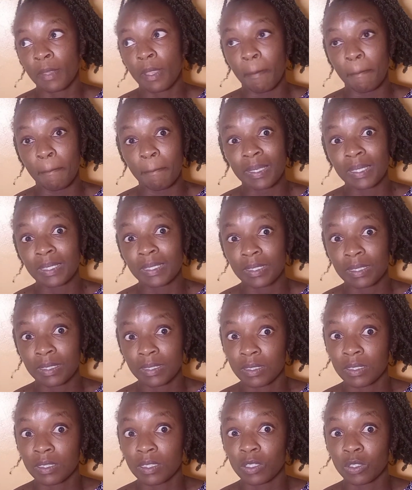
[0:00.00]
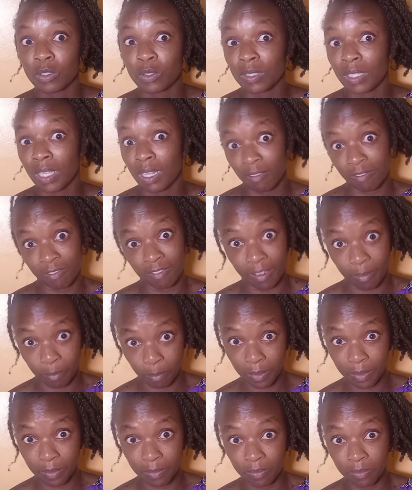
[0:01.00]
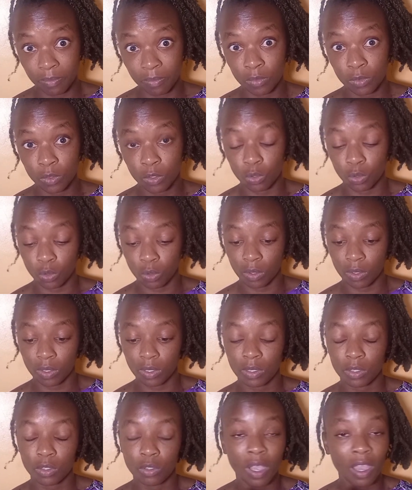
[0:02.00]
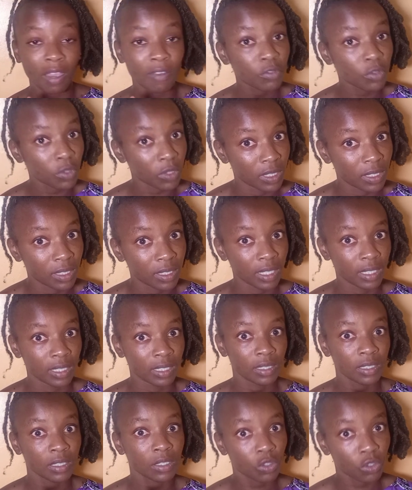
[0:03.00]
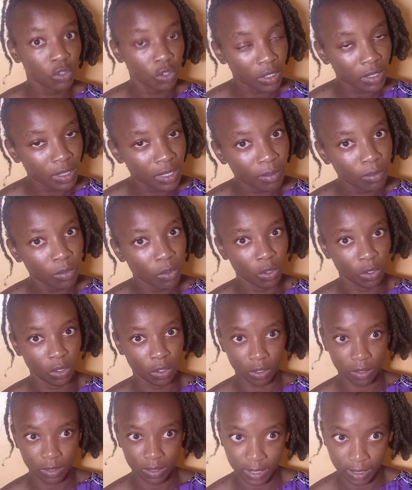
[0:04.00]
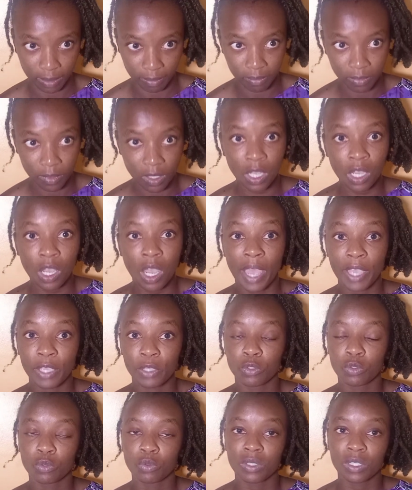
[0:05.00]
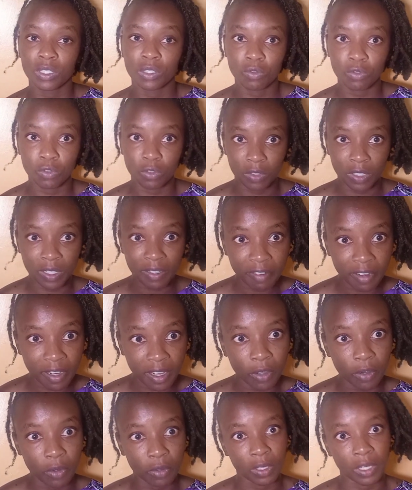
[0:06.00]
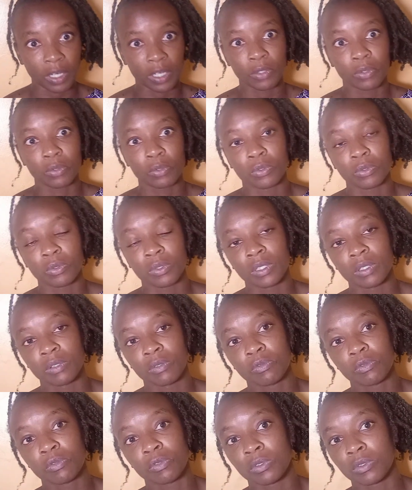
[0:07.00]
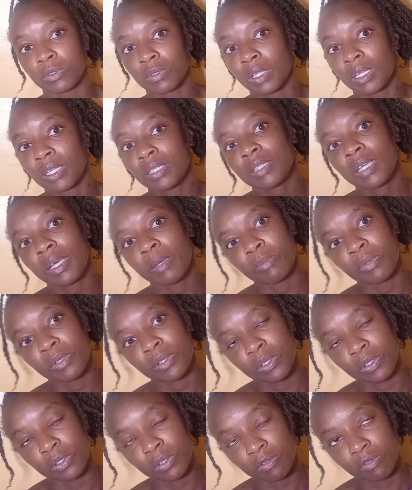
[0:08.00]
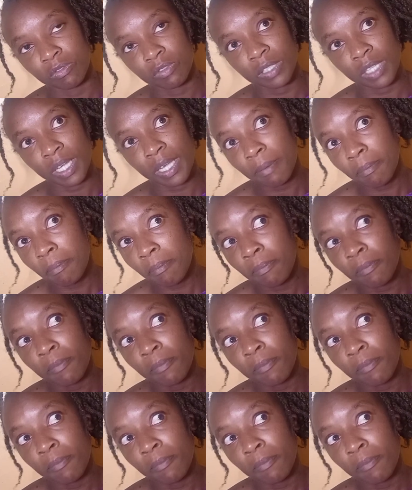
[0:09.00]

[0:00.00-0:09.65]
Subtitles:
mess yourself up. So you have to decide, is it short term or long term? Are you doing it forever, or are you doing for that period of time